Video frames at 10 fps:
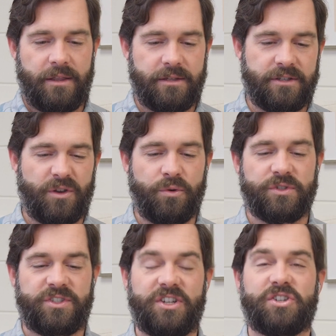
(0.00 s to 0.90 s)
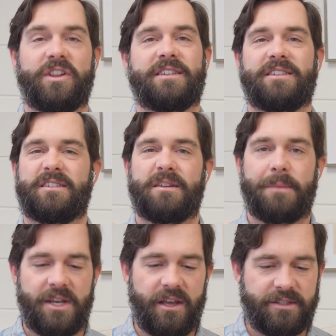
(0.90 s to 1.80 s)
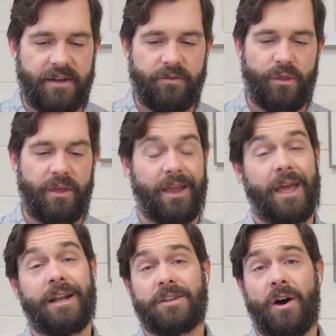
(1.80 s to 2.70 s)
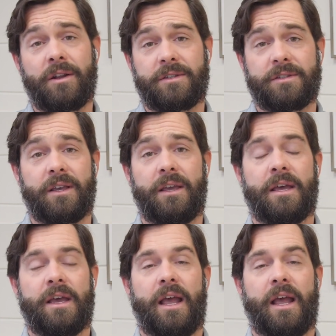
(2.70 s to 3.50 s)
This is a cool centralized system that does everything, and it's honestly,